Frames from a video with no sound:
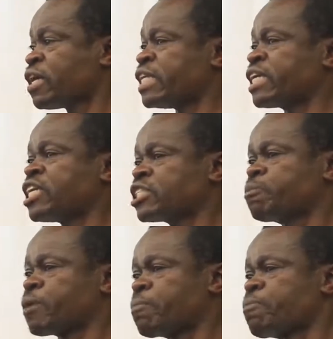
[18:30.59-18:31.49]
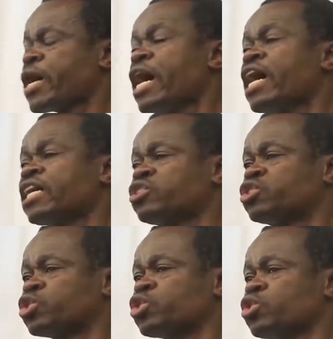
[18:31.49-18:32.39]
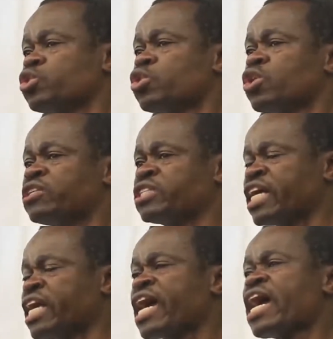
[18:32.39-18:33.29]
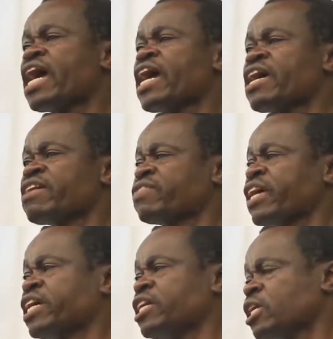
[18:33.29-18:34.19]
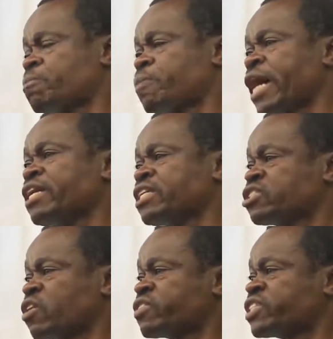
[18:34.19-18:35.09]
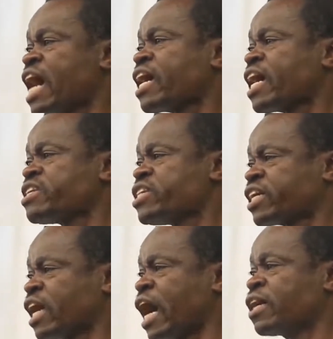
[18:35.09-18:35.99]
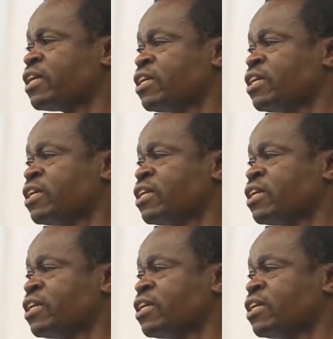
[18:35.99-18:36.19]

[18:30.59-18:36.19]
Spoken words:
that he is prepared to delay the independence of Tanganyika